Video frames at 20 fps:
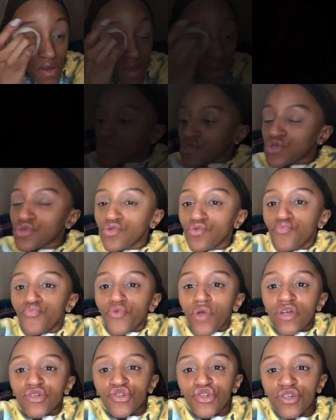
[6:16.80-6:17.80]
It's 2
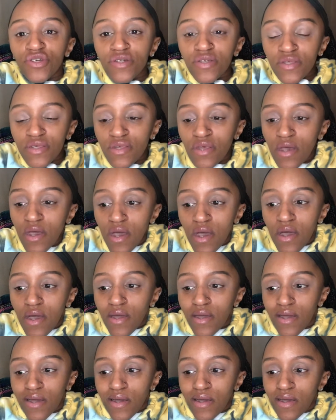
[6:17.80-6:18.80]
brushes.
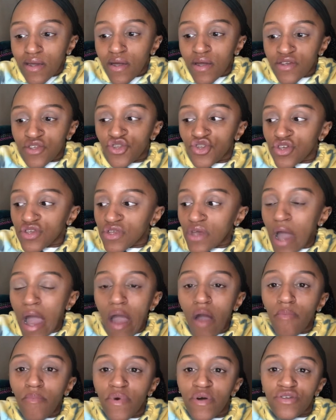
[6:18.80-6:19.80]
It's just
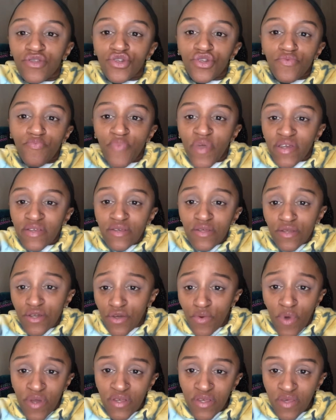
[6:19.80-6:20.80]
how much basically you
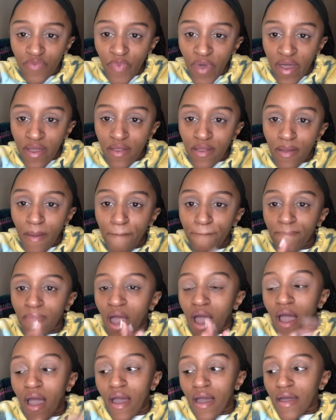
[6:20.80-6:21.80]
want to spend.
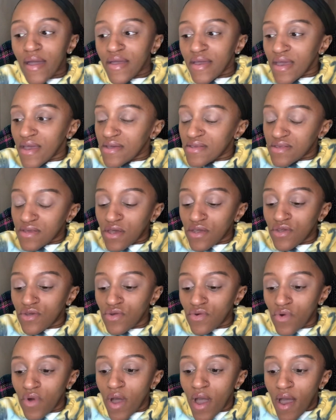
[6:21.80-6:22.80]
I can't tell
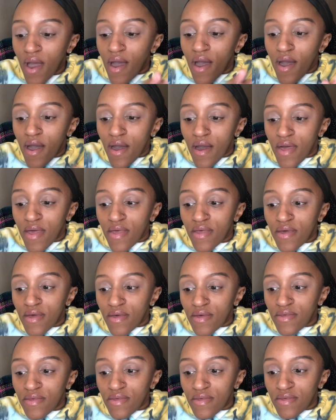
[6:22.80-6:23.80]
you
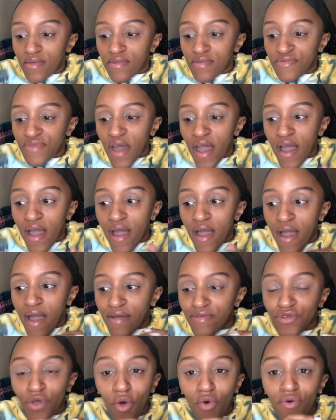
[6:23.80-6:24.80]
that I
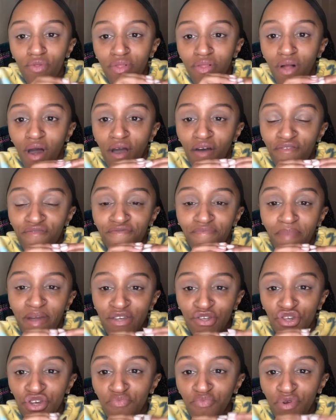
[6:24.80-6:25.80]
don't love my
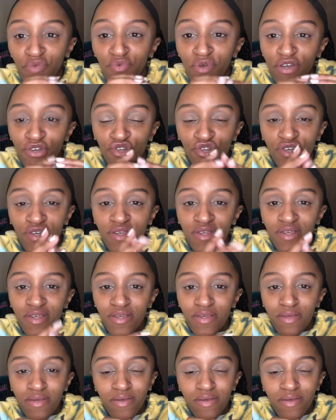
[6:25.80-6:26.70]
cheaper brushes.